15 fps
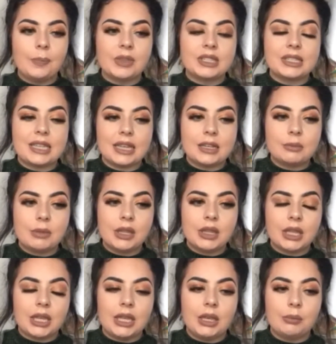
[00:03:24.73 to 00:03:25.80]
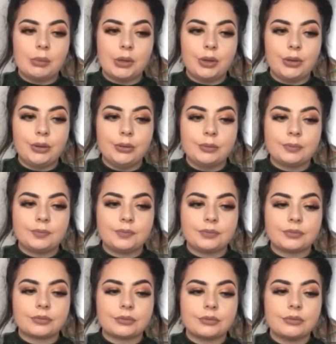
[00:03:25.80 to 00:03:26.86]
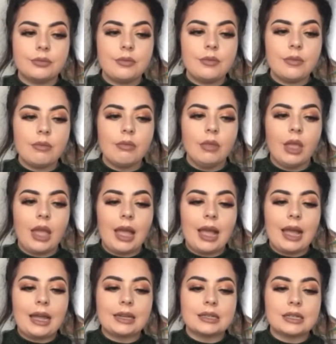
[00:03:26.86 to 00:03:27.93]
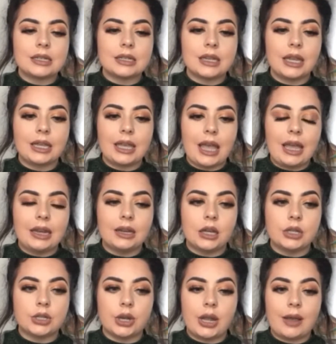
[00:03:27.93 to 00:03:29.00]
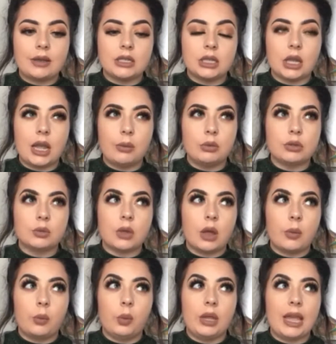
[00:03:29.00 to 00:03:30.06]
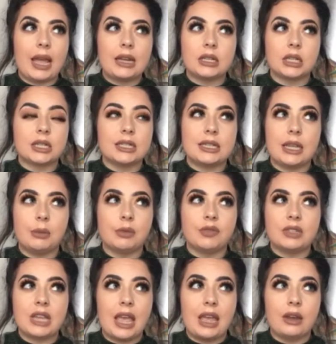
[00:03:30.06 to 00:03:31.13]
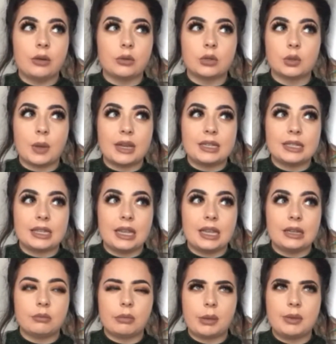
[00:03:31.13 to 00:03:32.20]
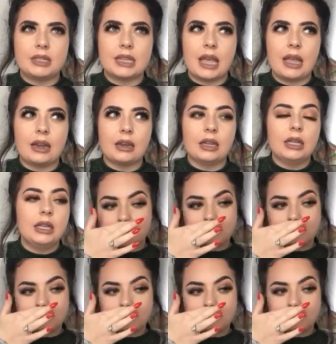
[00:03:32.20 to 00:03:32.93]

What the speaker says: The second month I hit blue, and again I don't know how we had like a team of 10 or 20, maybe 10.